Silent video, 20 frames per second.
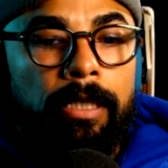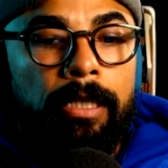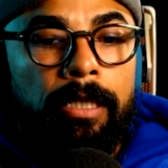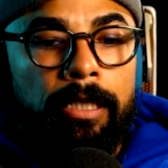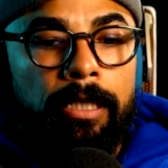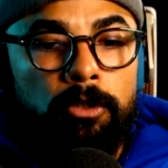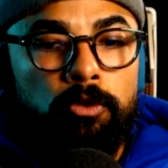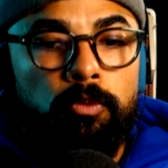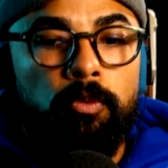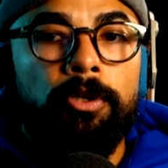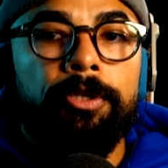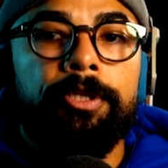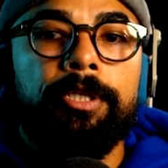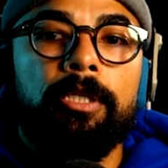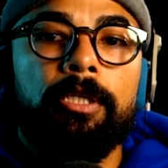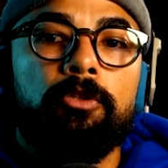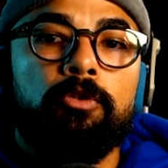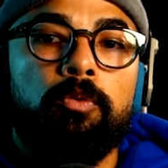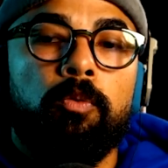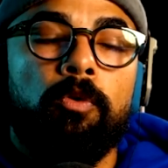He's
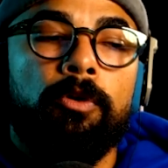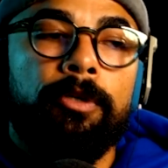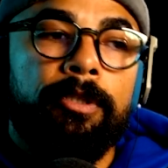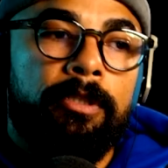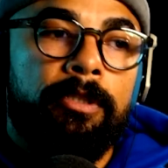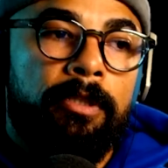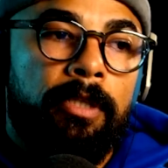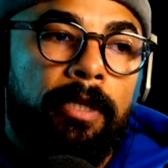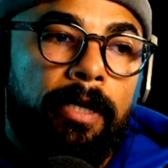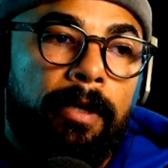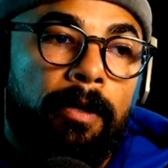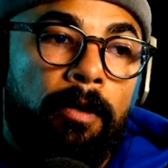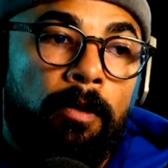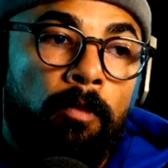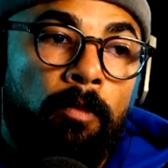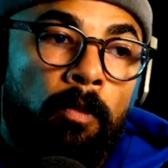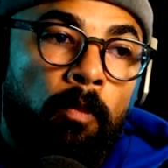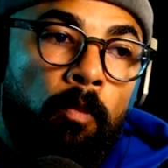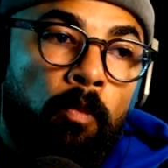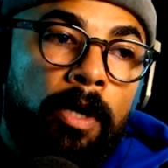working towards
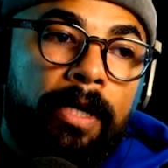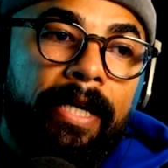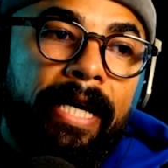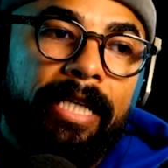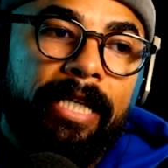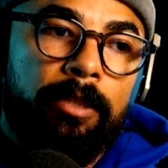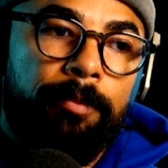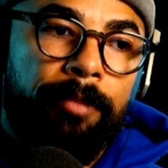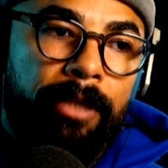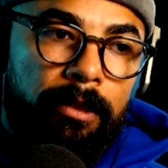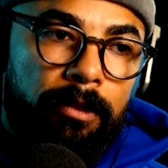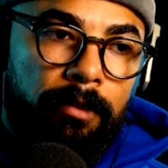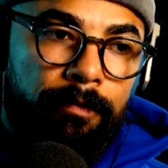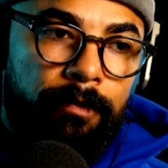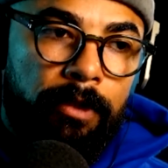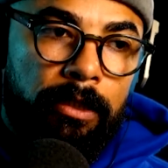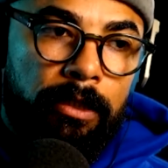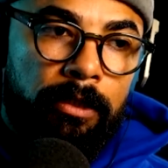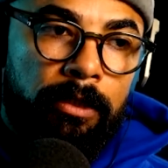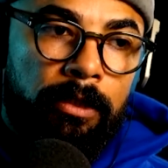one aspect of
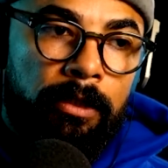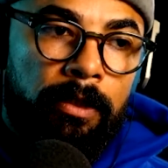this.